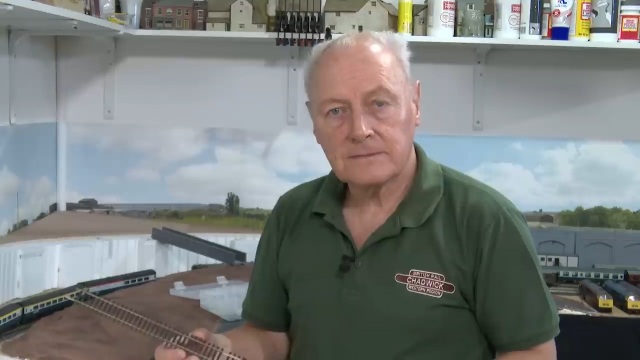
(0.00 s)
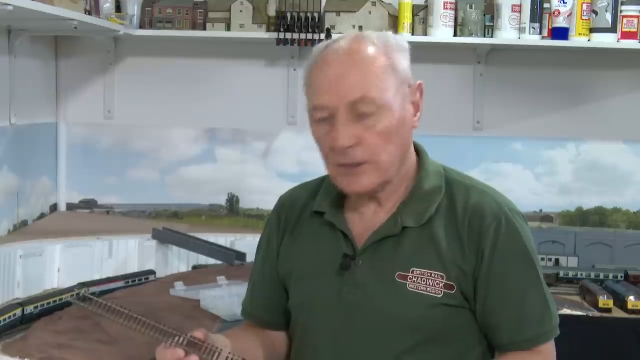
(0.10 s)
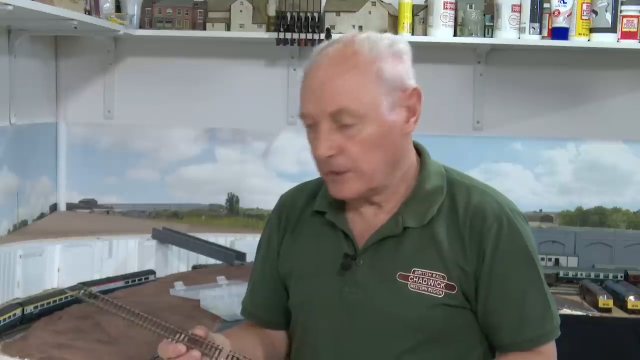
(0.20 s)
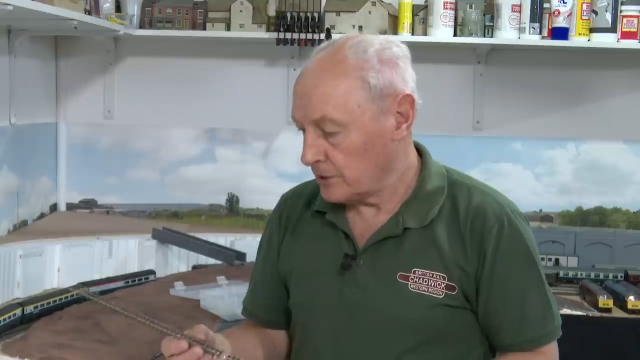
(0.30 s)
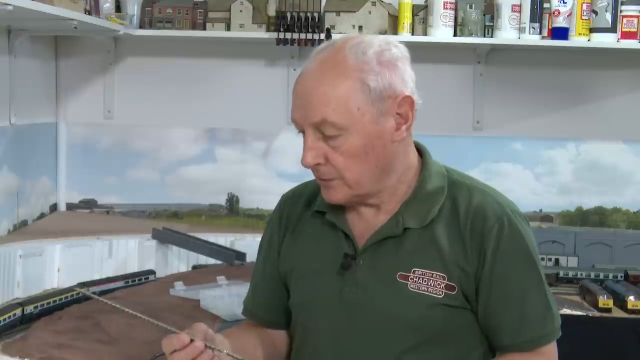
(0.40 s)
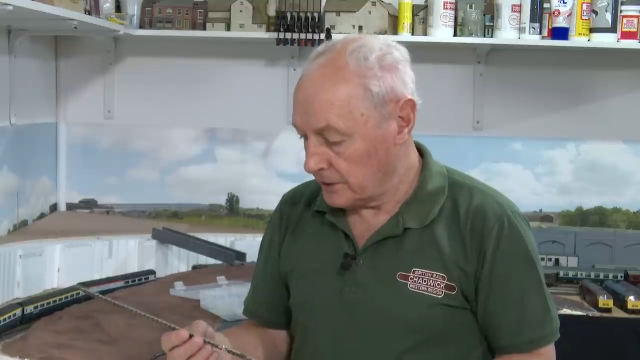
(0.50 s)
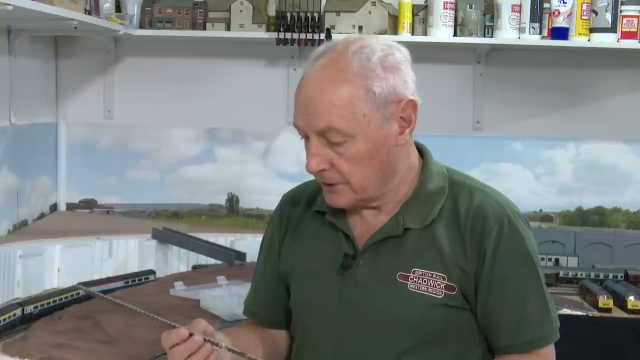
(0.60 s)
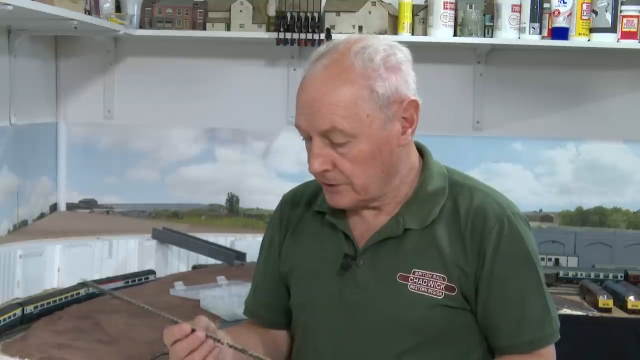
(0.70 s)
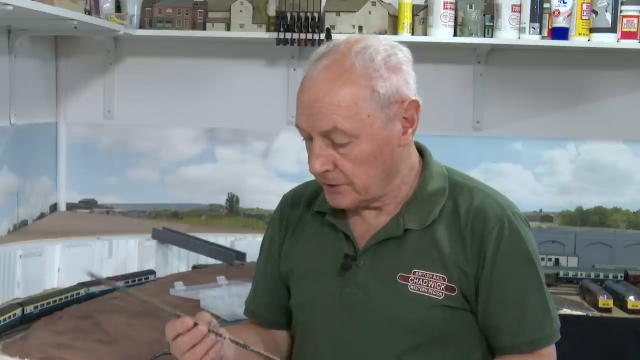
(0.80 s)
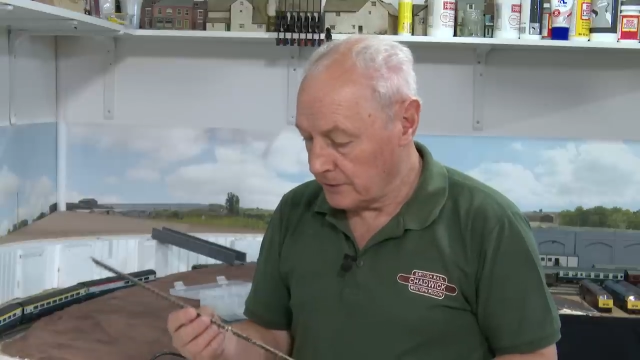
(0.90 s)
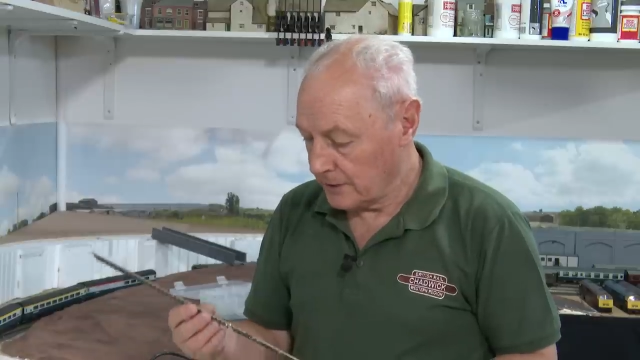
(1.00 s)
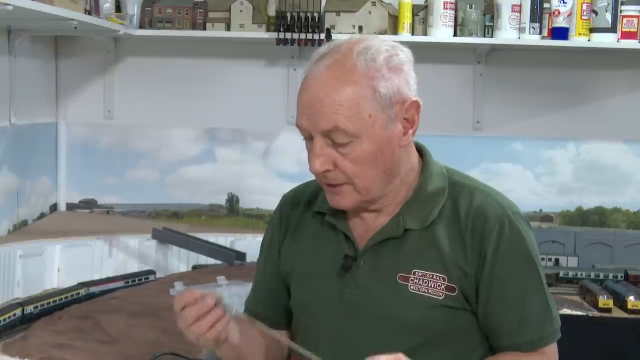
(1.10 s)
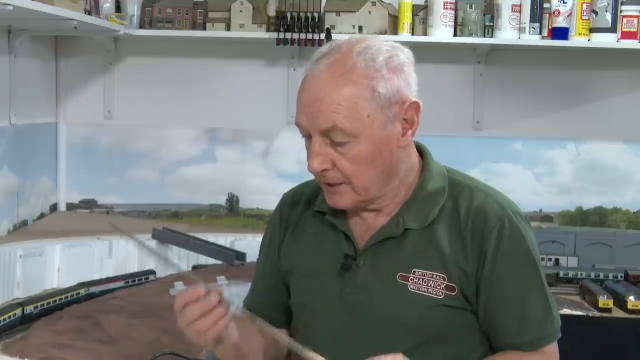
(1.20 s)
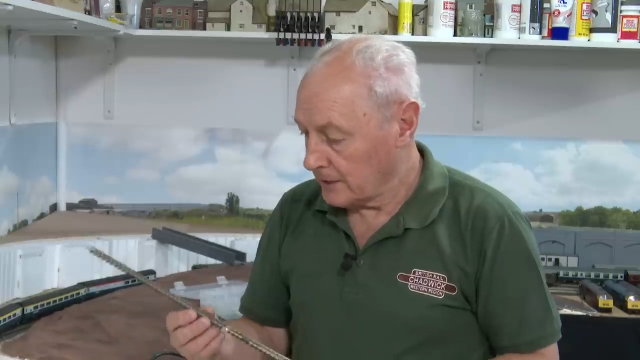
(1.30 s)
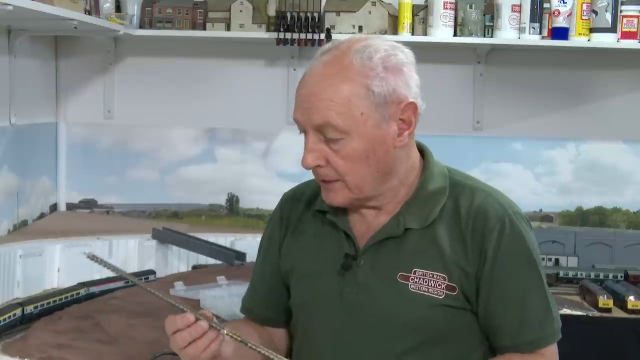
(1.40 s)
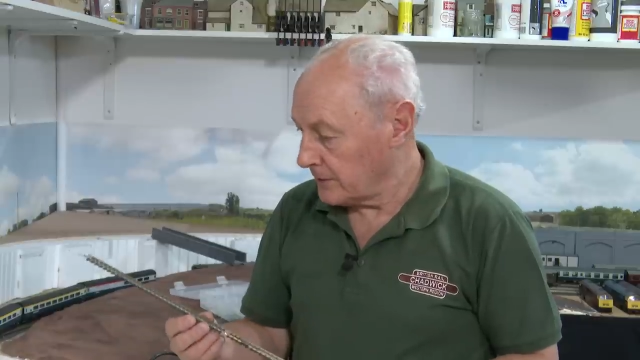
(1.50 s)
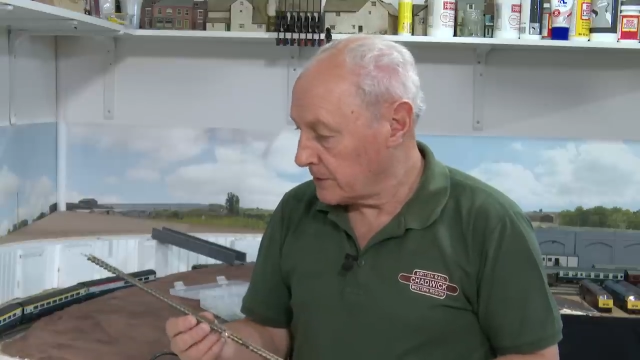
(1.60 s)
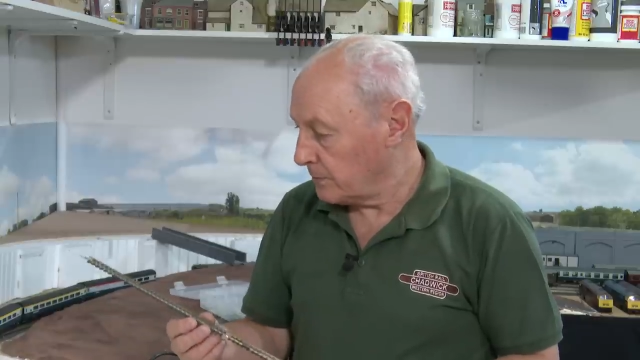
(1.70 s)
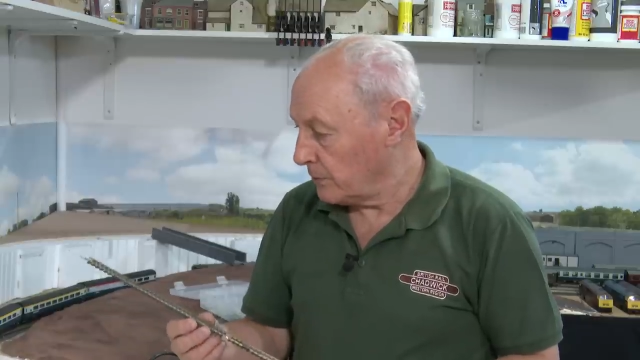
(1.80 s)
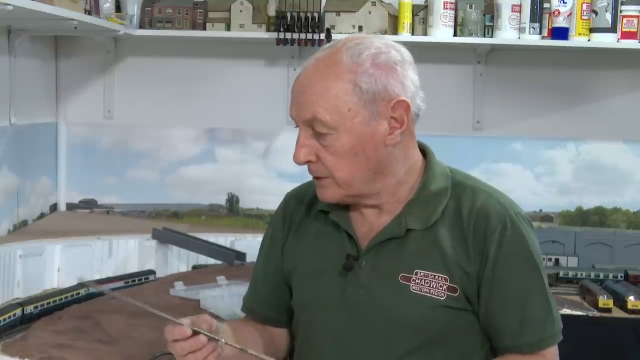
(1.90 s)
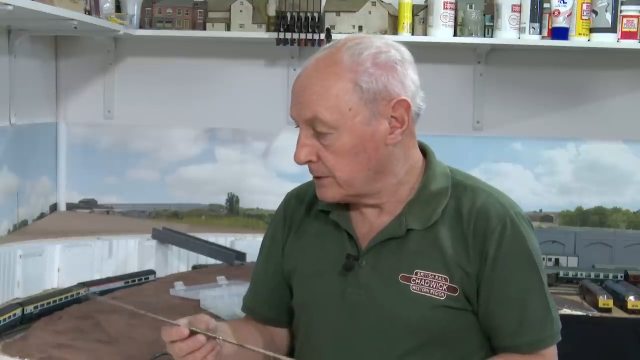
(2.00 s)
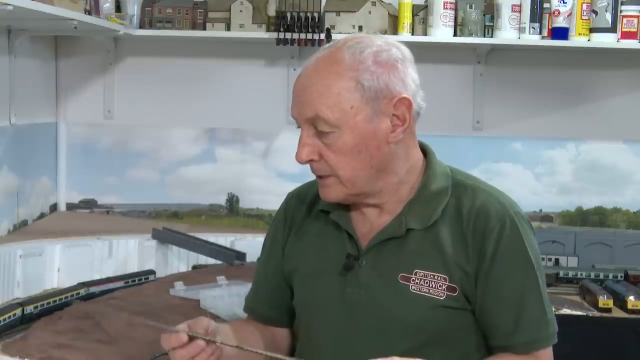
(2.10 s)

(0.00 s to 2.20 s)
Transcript: Right, so I need to get this point